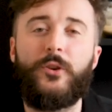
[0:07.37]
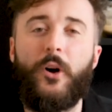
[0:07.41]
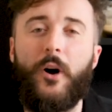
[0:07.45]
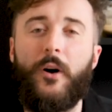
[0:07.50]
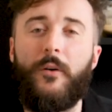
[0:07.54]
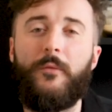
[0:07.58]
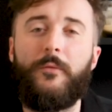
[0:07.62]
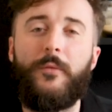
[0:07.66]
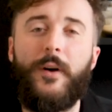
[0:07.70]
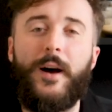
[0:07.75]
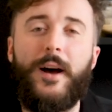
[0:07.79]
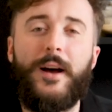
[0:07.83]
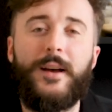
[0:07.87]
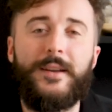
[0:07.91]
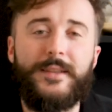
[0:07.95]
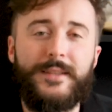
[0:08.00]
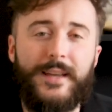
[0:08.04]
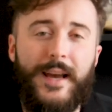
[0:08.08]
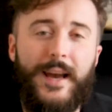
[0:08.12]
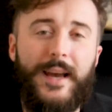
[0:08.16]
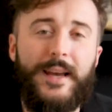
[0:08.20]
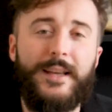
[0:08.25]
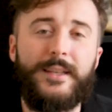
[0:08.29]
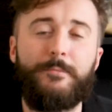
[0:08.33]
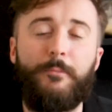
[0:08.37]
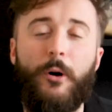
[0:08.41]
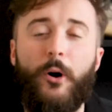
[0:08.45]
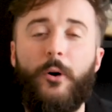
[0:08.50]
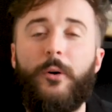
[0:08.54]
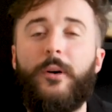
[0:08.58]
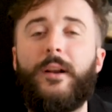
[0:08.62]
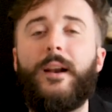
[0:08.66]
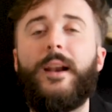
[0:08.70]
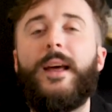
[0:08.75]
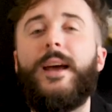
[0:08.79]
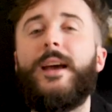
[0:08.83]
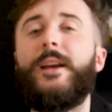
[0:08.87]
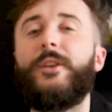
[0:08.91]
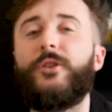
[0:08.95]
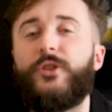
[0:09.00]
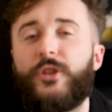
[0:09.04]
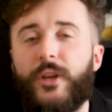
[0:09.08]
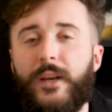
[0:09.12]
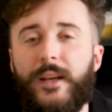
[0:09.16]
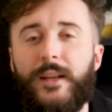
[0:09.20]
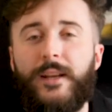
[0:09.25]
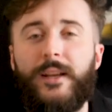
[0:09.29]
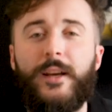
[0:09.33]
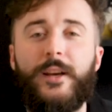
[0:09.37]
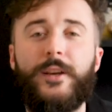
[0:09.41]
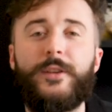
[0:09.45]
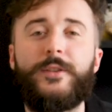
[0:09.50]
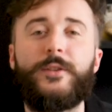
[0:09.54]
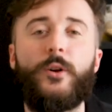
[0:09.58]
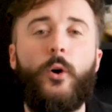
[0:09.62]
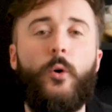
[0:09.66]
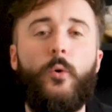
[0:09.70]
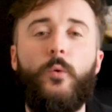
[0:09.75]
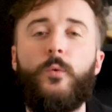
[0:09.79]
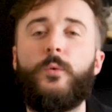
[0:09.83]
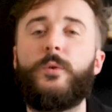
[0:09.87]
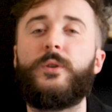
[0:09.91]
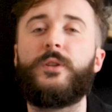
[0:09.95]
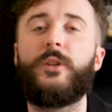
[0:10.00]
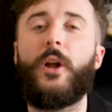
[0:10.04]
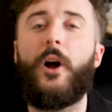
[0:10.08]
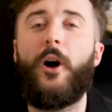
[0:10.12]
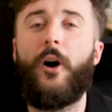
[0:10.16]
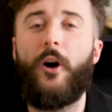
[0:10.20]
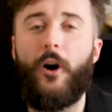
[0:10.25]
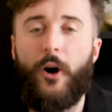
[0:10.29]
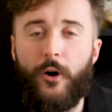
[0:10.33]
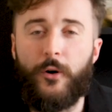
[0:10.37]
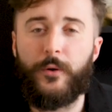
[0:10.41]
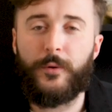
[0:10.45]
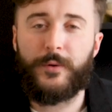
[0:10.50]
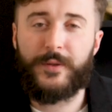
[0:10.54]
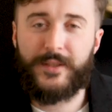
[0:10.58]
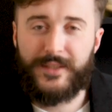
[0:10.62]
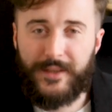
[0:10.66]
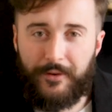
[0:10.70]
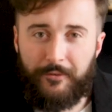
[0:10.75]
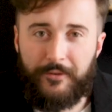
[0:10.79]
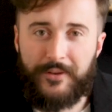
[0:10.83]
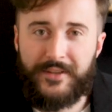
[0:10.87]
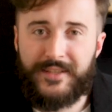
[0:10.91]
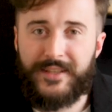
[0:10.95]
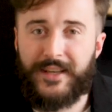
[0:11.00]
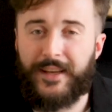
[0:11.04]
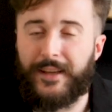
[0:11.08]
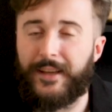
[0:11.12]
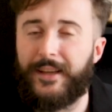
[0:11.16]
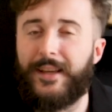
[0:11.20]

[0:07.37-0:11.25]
Converse X Moncler Genius All-Star Ox 70.